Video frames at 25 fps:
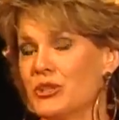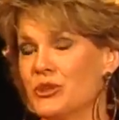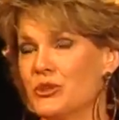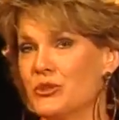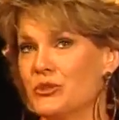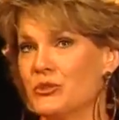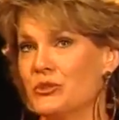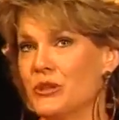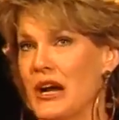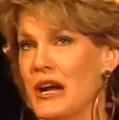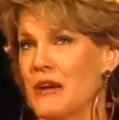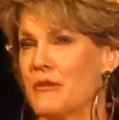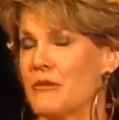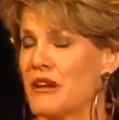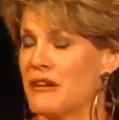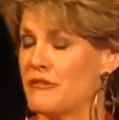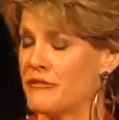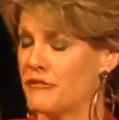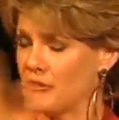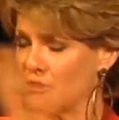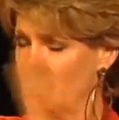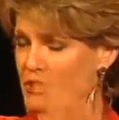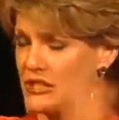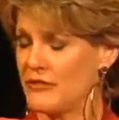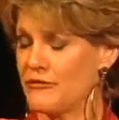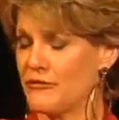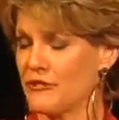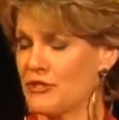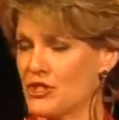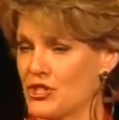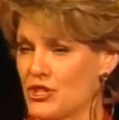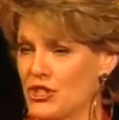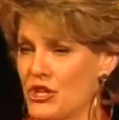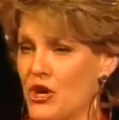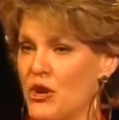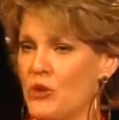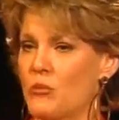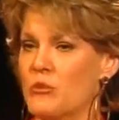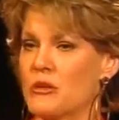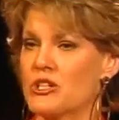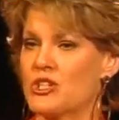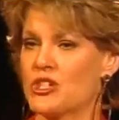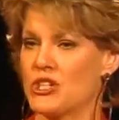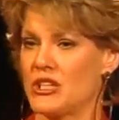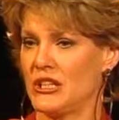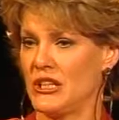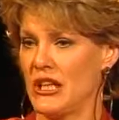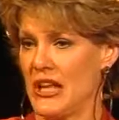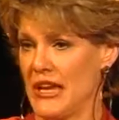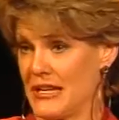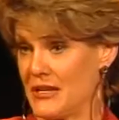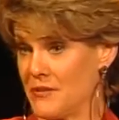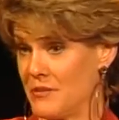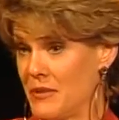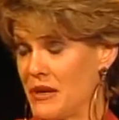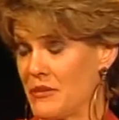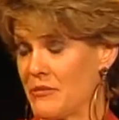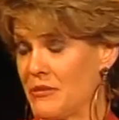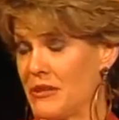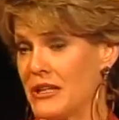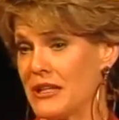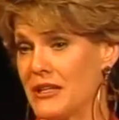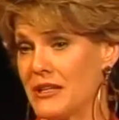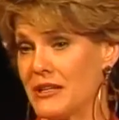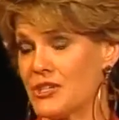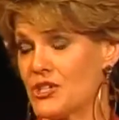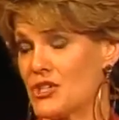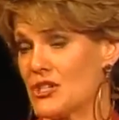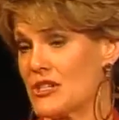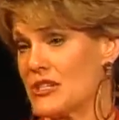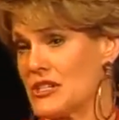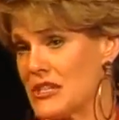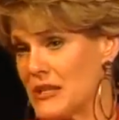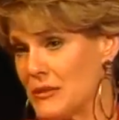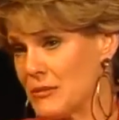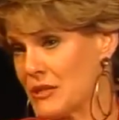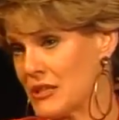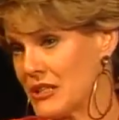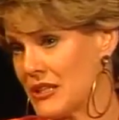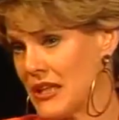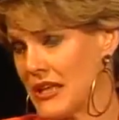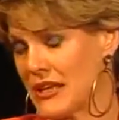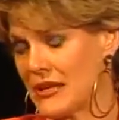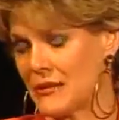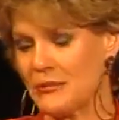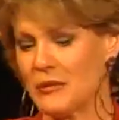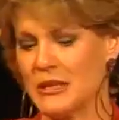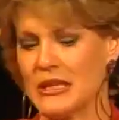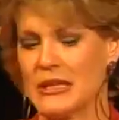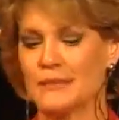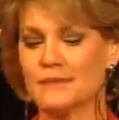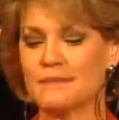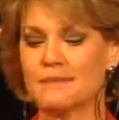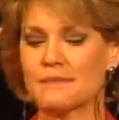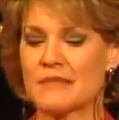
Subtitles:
who I read for a different show, but she liked my reading and she seemed to like me,